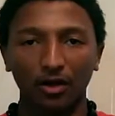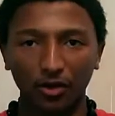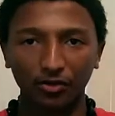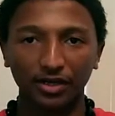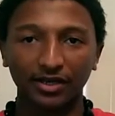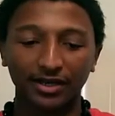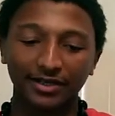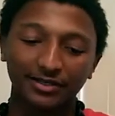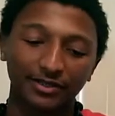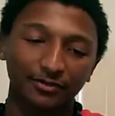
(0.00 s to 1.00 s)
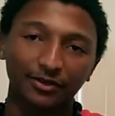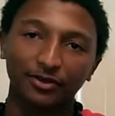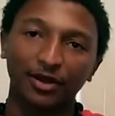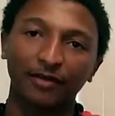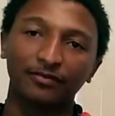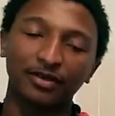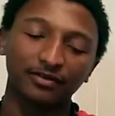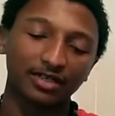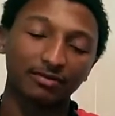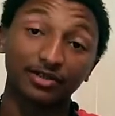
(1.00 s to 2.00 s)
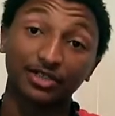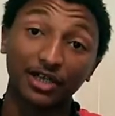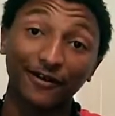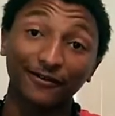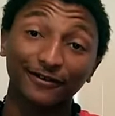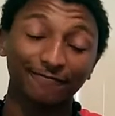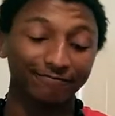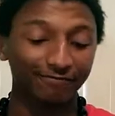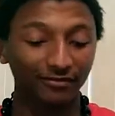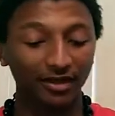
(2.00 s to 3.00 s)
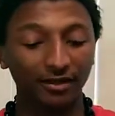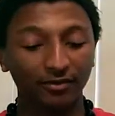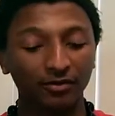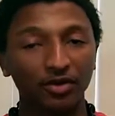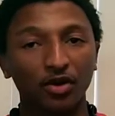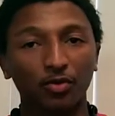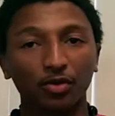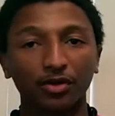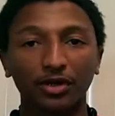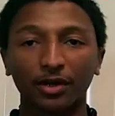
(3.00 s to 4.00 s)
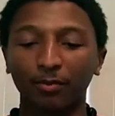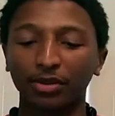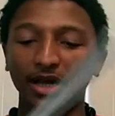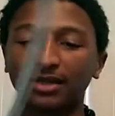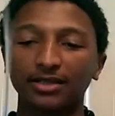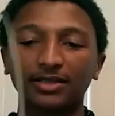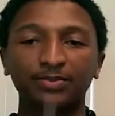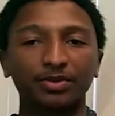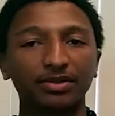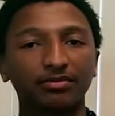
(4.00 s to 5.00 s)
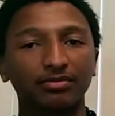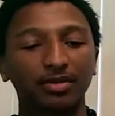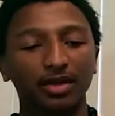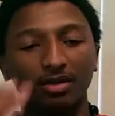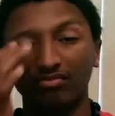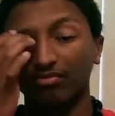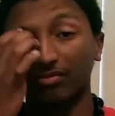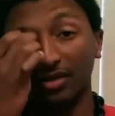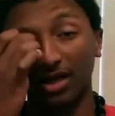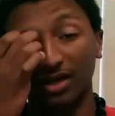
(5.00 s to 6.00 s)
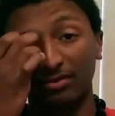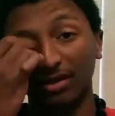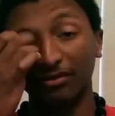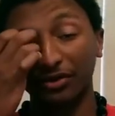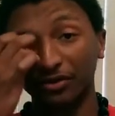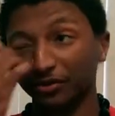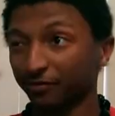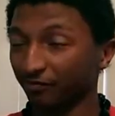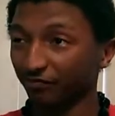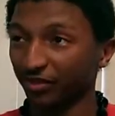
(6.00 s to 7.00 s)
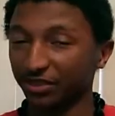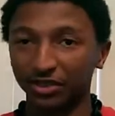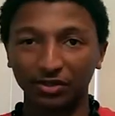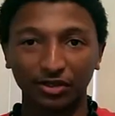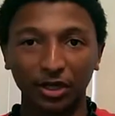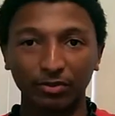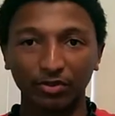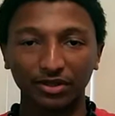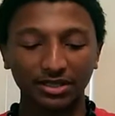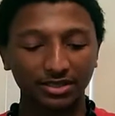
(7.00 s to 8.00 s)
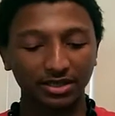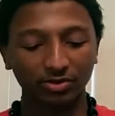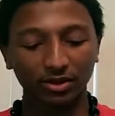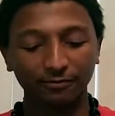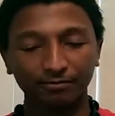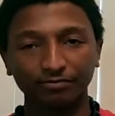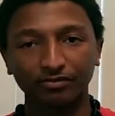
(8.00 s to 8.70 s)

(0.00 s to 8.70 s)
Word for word: Okay guys, here we go. I've done taking my shower and went ahead and applied this, but my mother is going to help me with this as well.